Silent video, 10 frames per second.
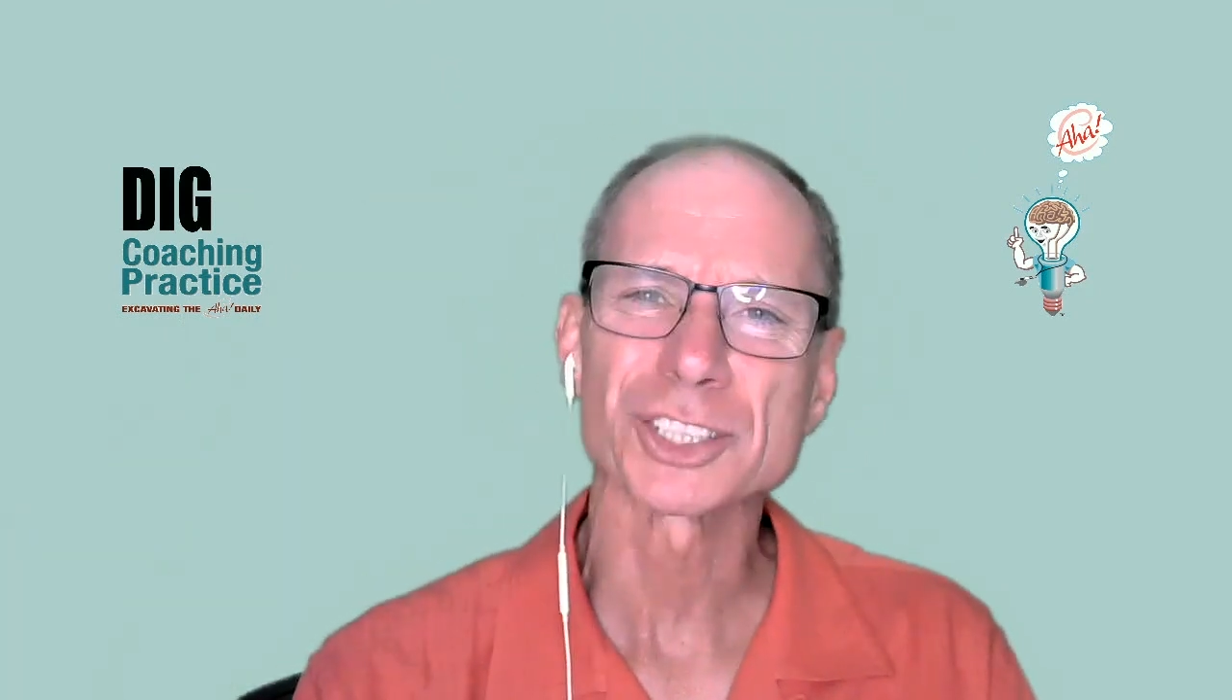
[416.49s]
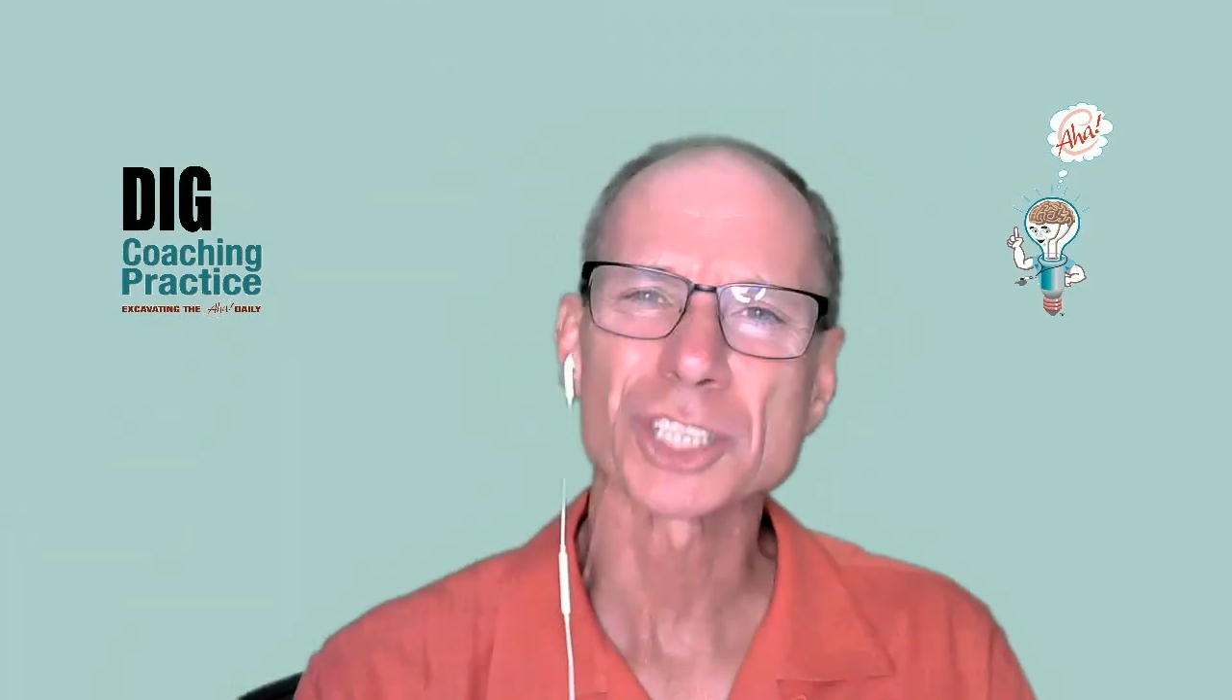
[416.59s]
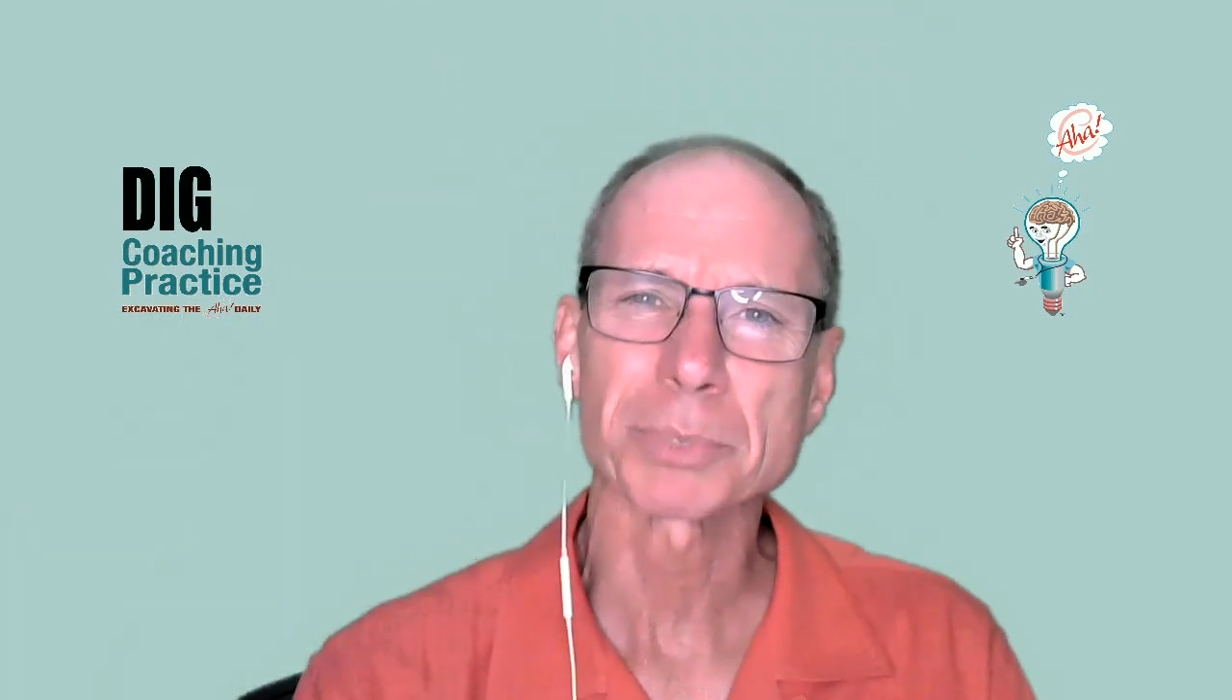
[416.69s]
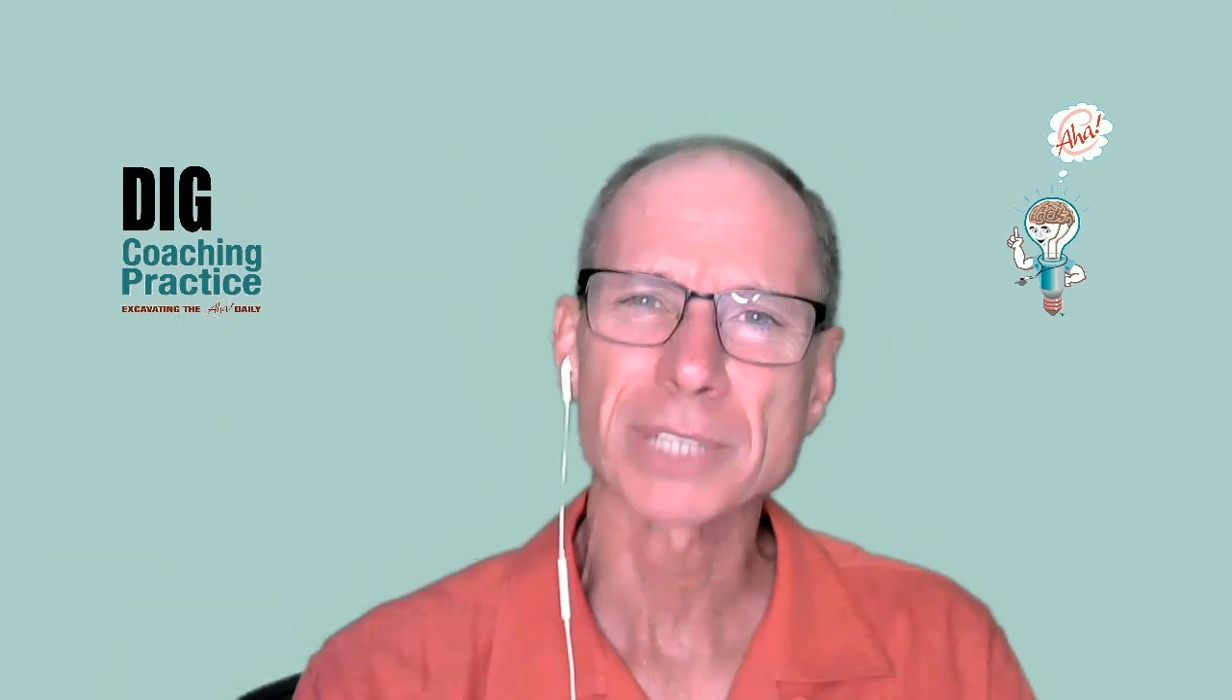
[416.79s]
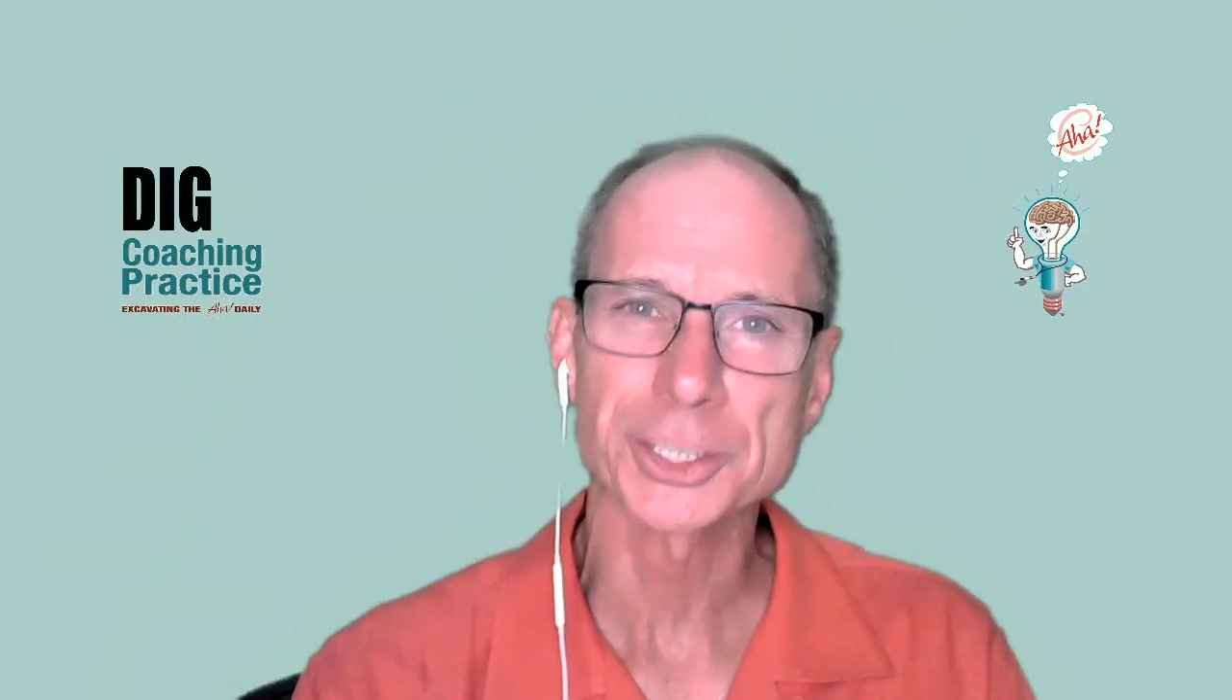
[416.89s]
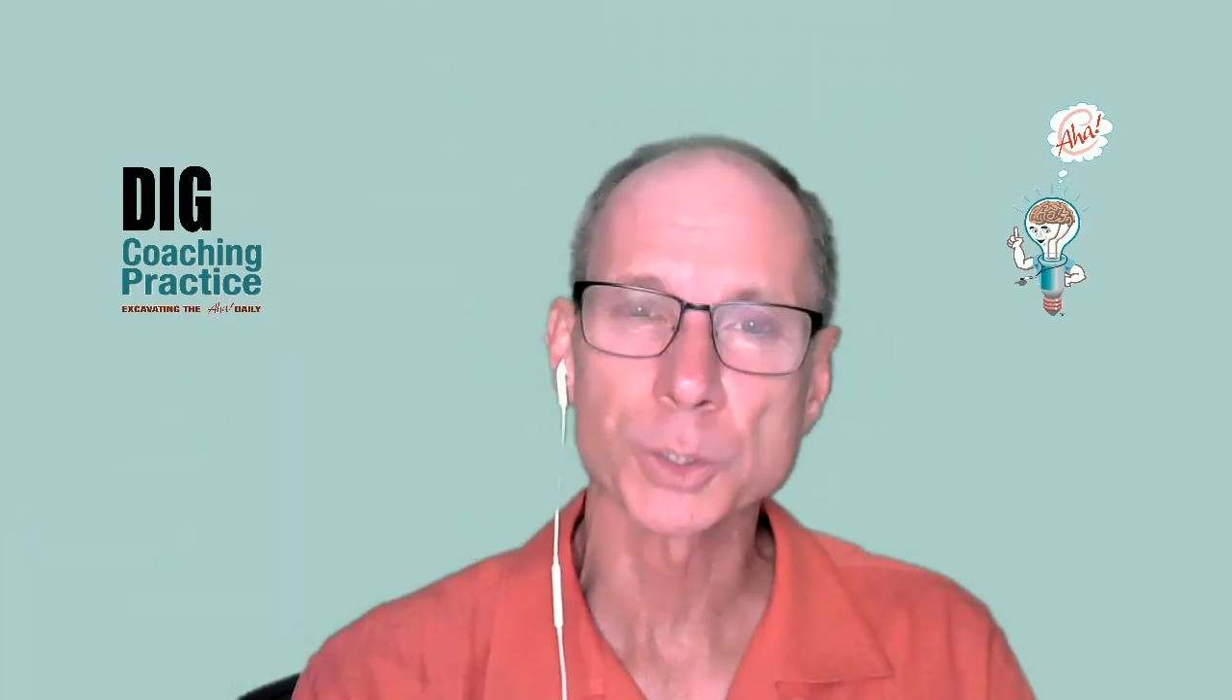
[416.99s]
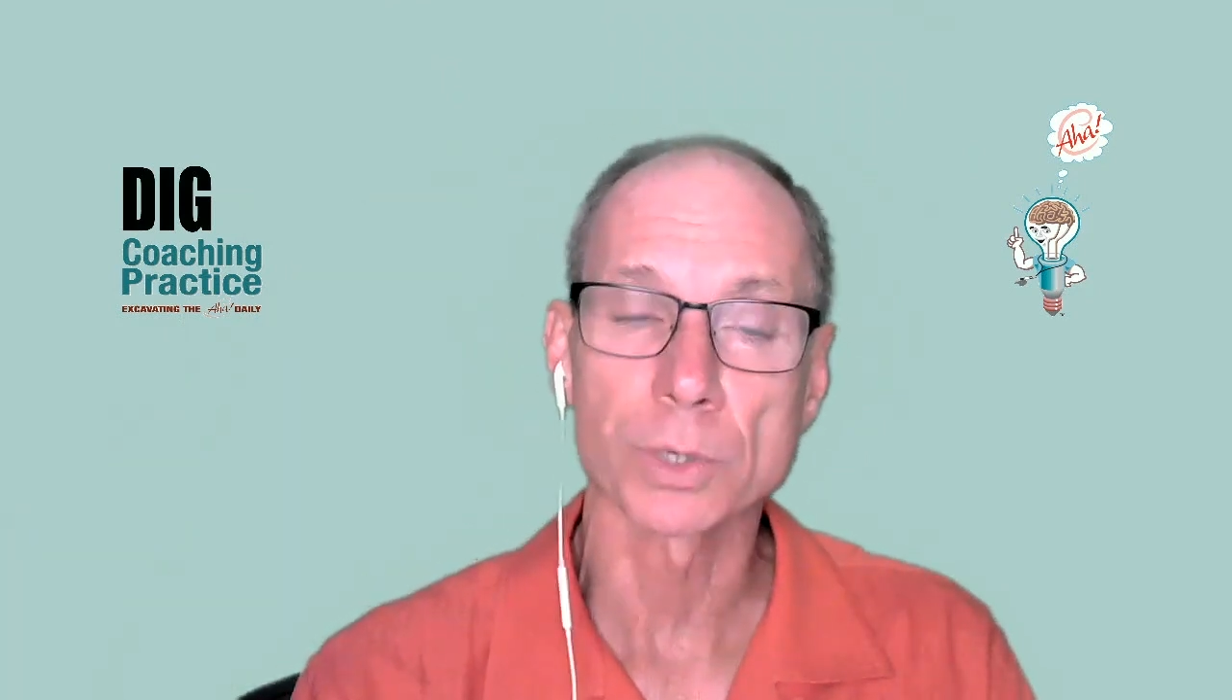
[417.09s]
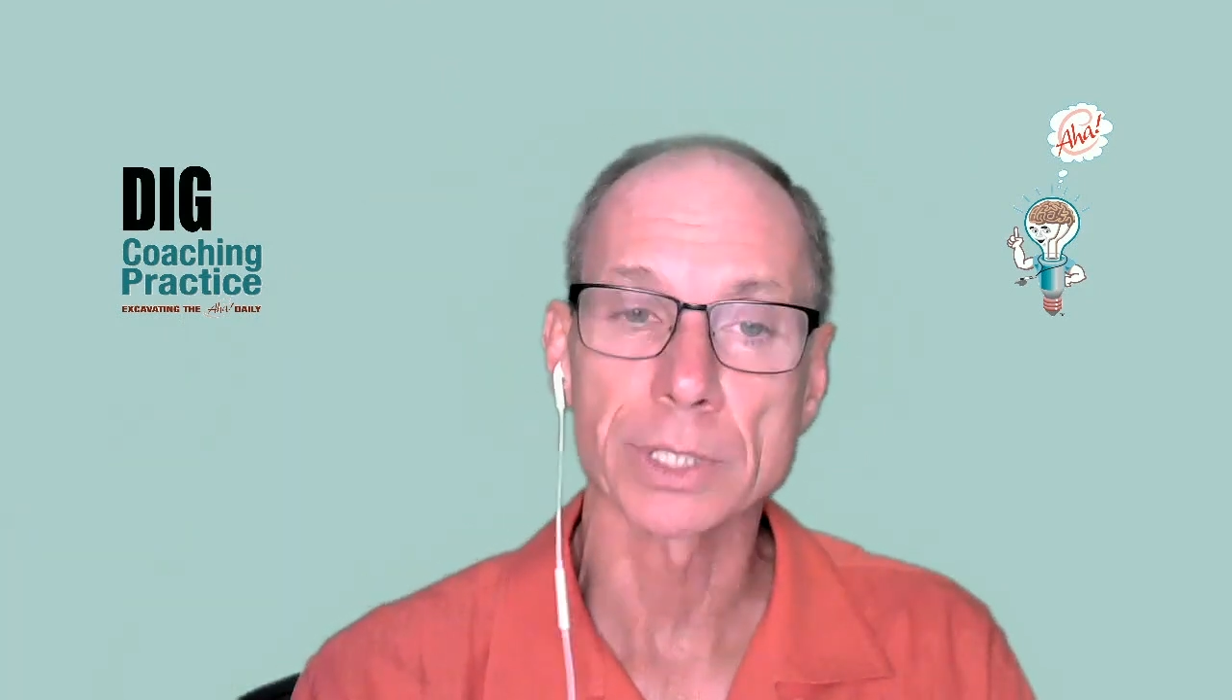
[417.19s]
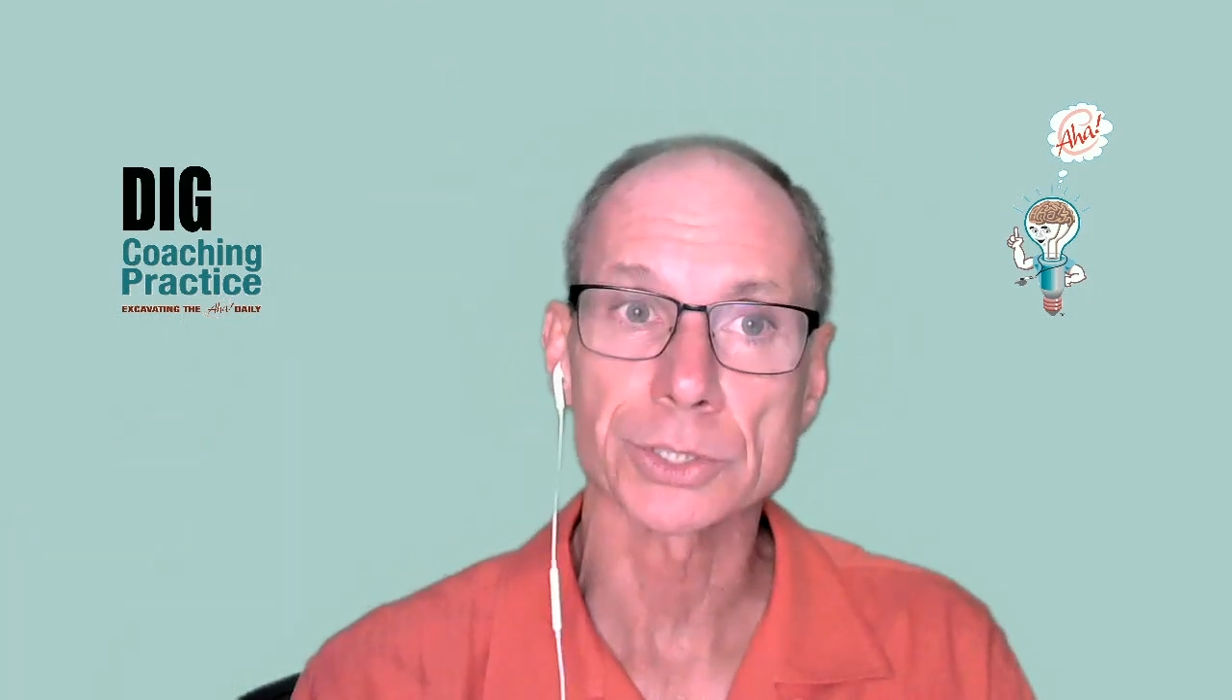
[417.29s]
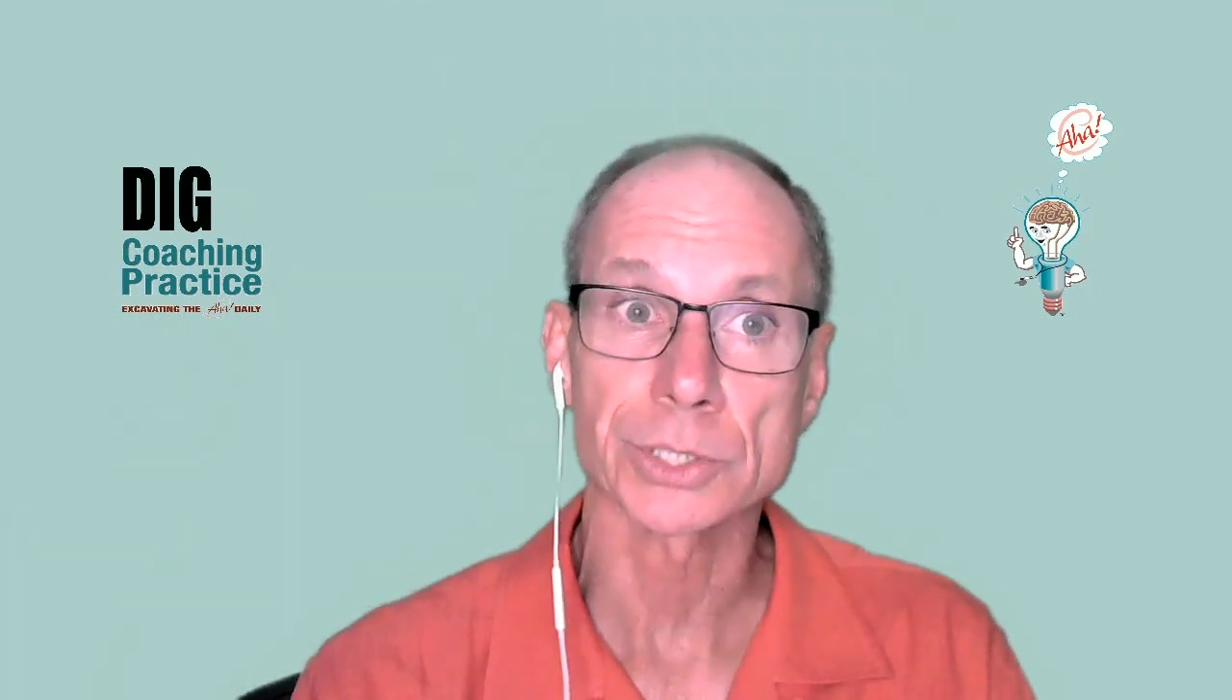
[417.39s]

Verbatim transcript: G P S coordinates.